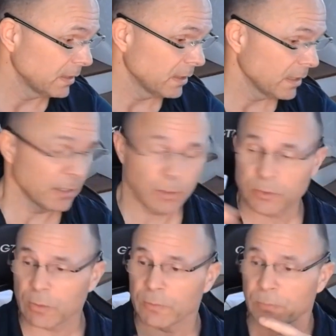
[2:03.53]
I know I was
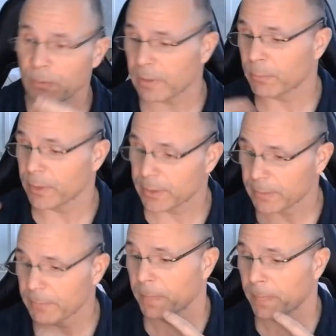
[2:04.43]
going through it. I'm like,
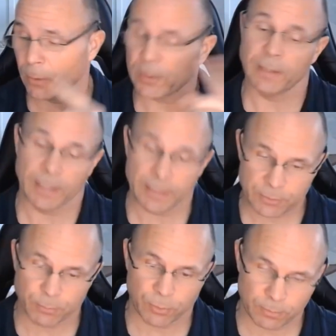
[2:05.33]
okay, that's
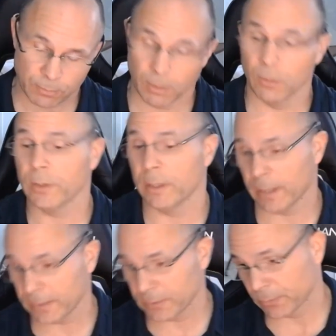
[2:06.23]
important. Oh, okay,
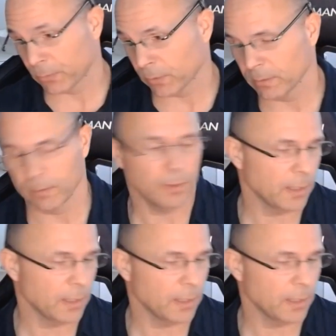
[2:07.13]
that's important.